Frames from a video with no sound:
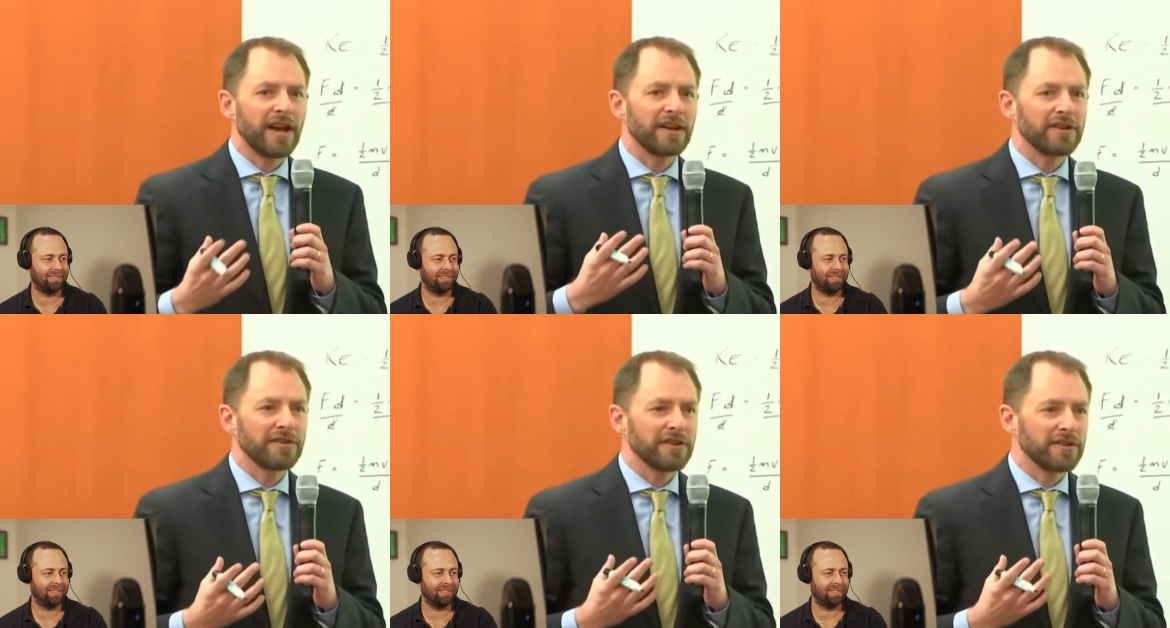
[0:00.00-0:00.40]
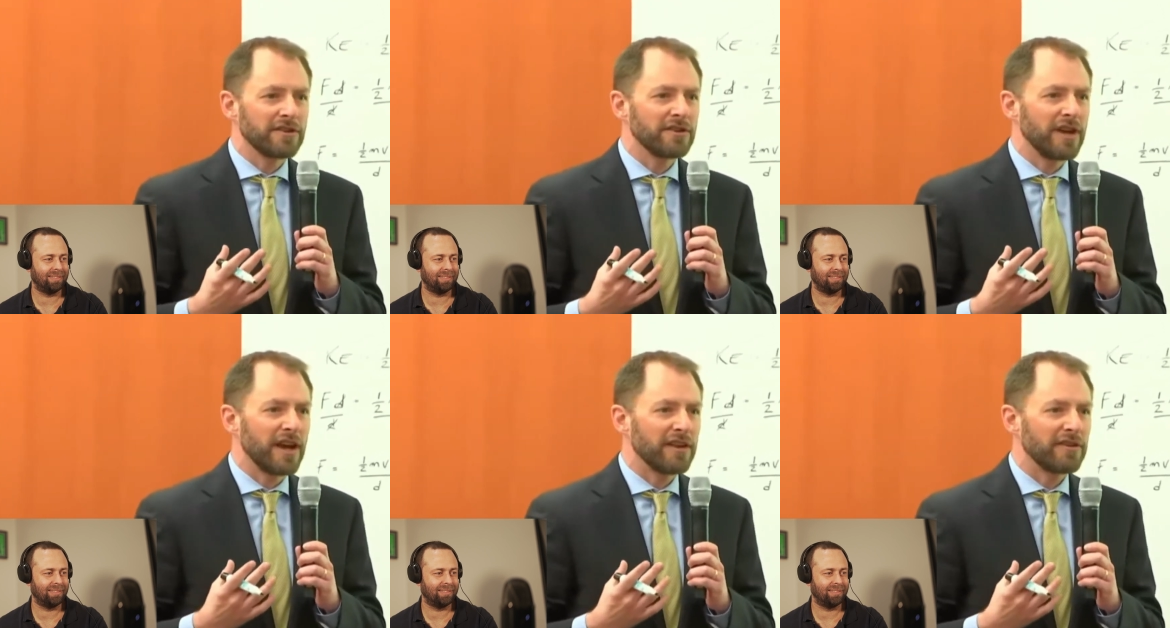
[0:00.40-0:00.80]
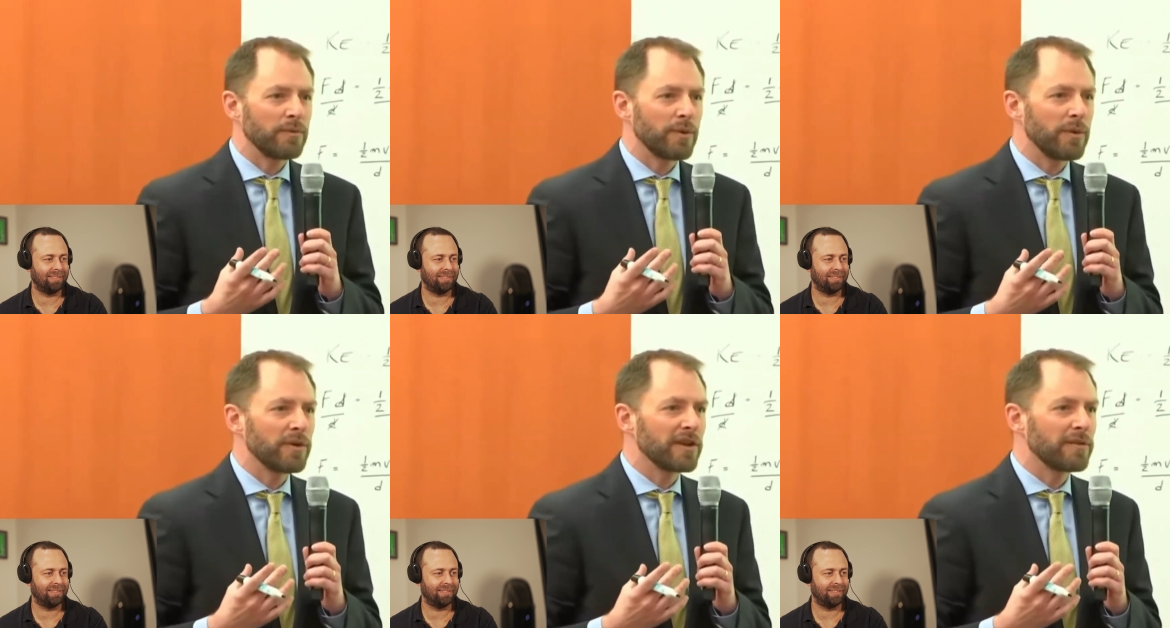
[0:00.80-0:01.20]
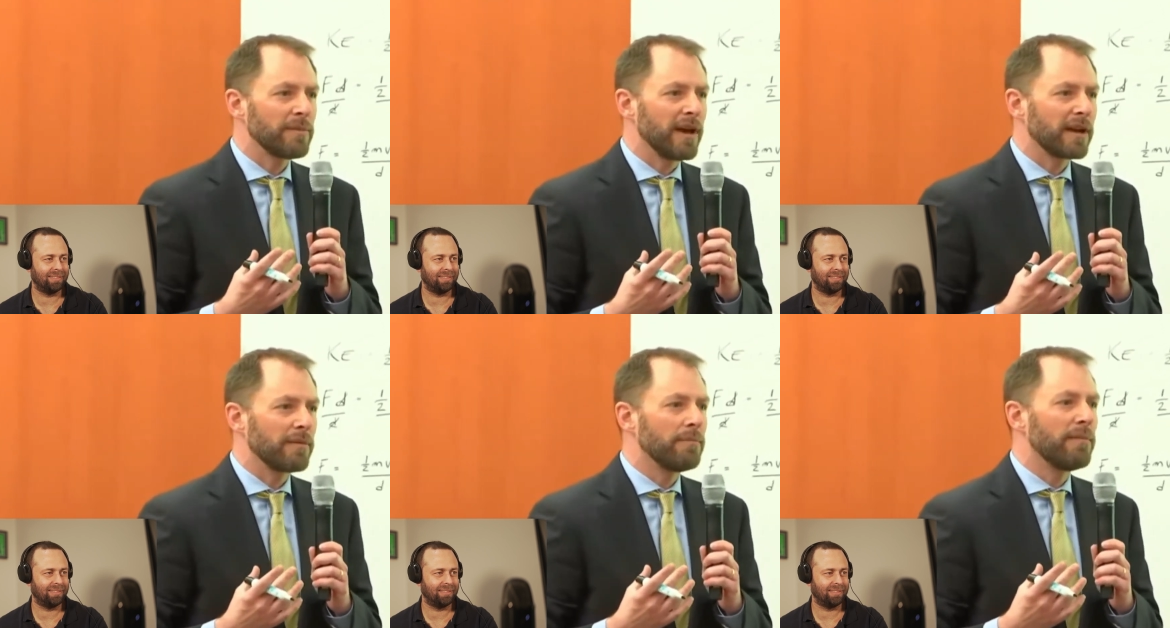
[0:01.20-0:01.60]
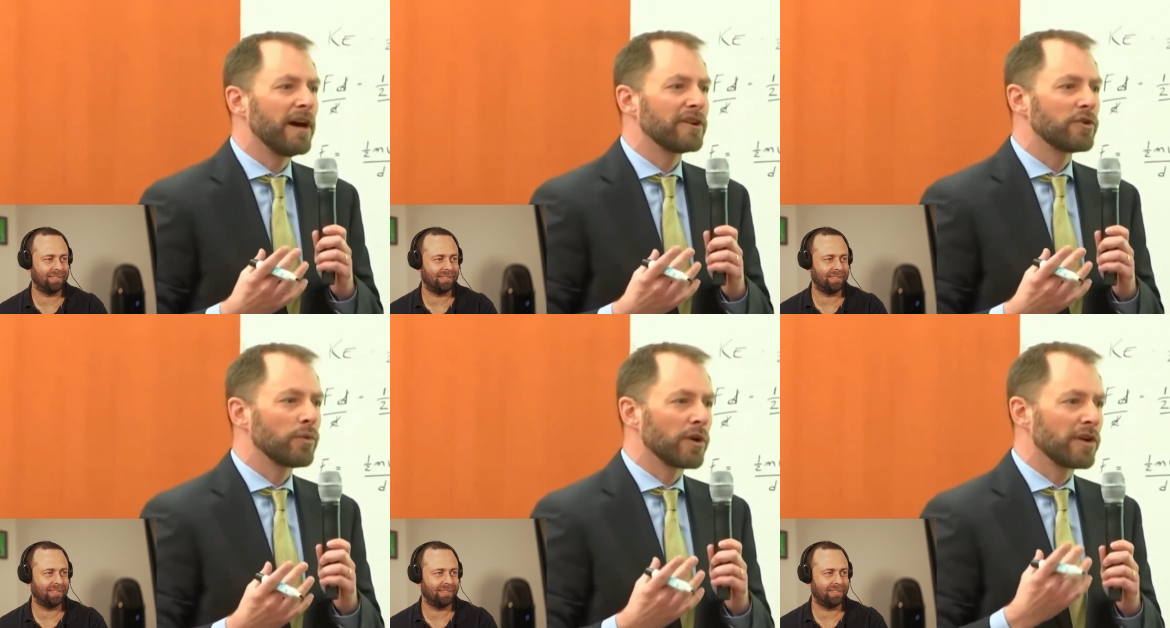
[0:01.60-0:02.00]
Speaker 1: Sanderson's chest, we would expect
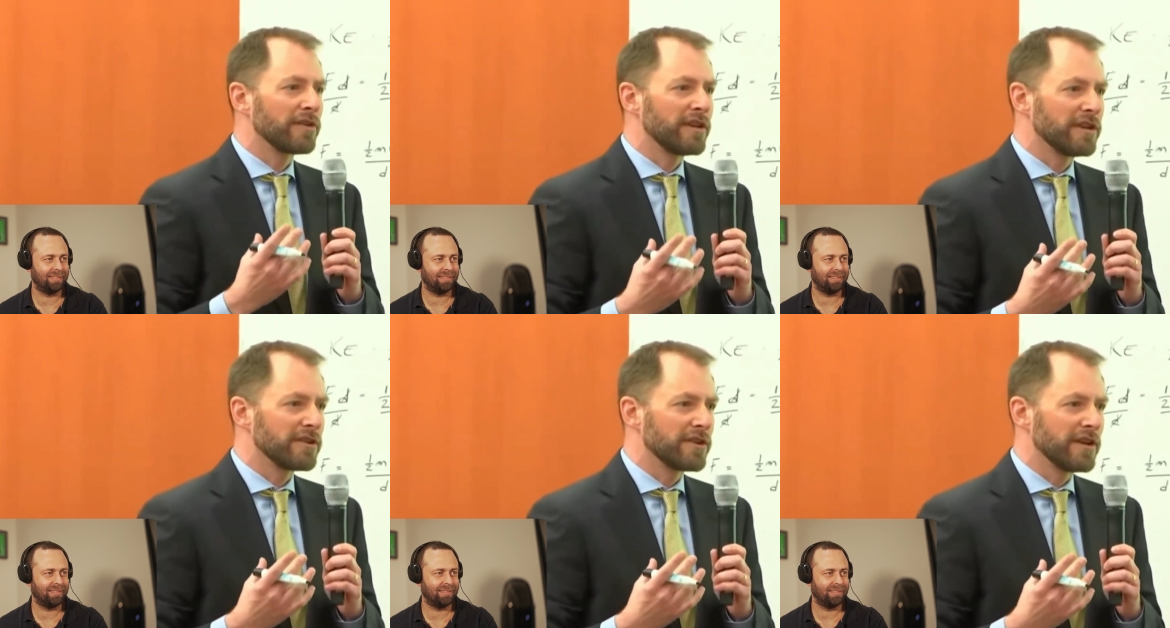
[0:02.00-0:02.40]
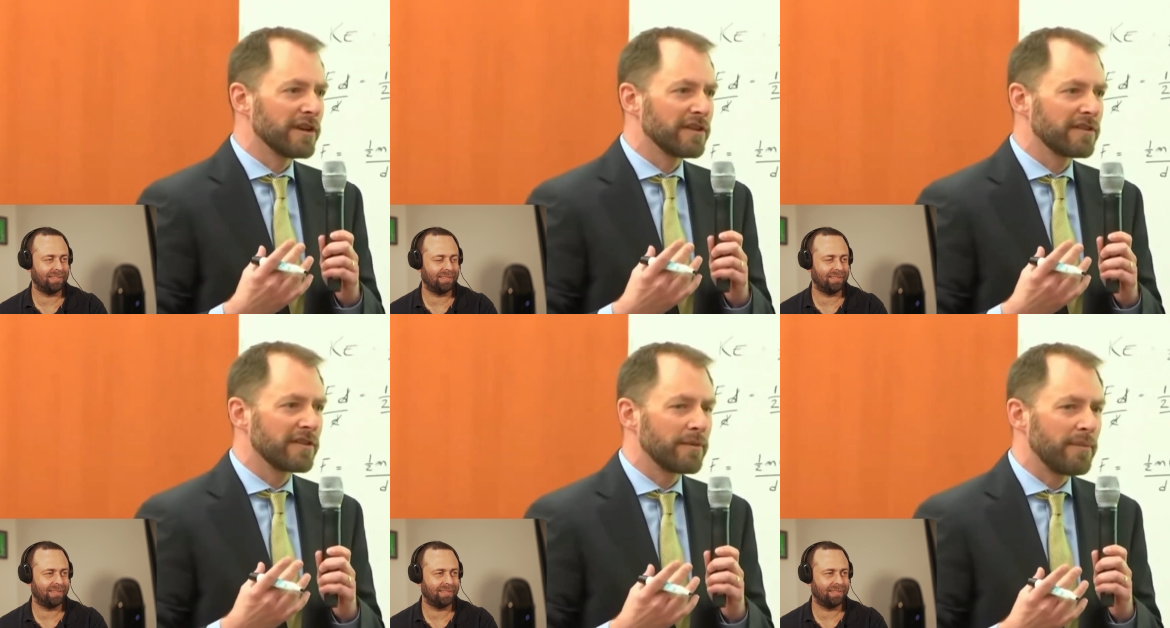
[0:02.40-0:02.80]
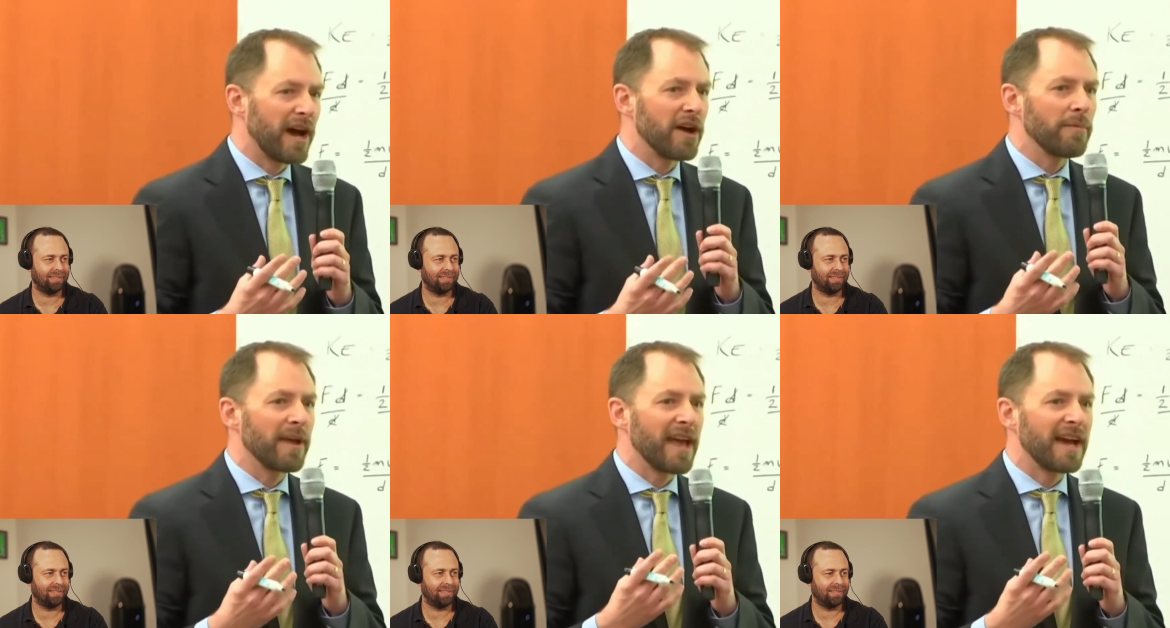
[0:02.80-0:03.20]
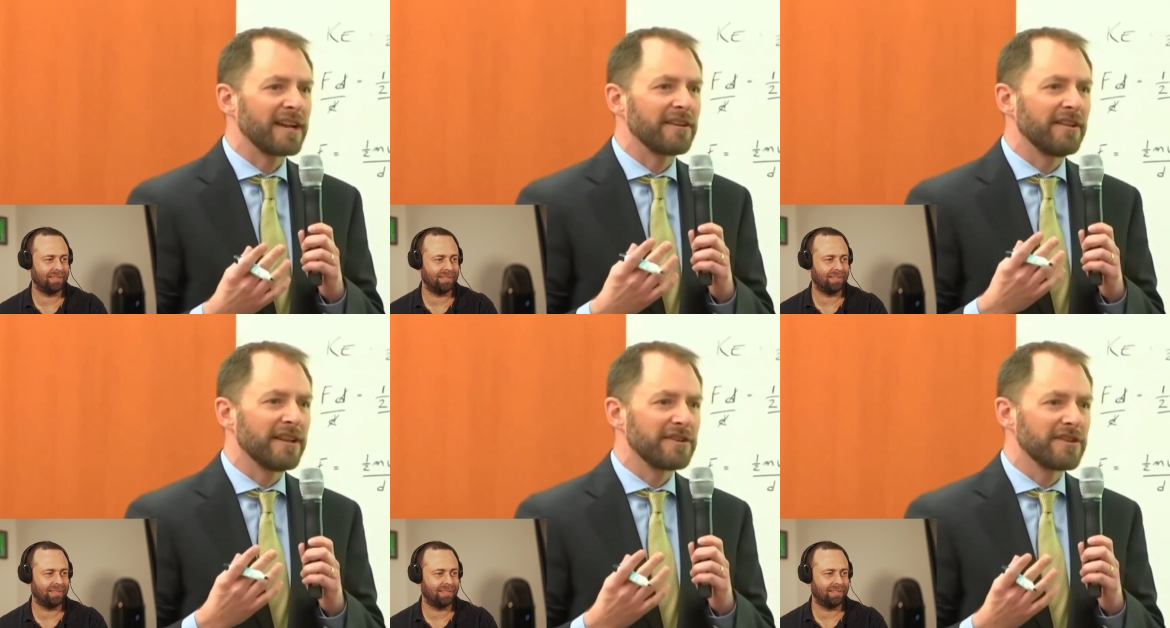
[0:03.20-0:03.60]
much worse injuries. The biomechanical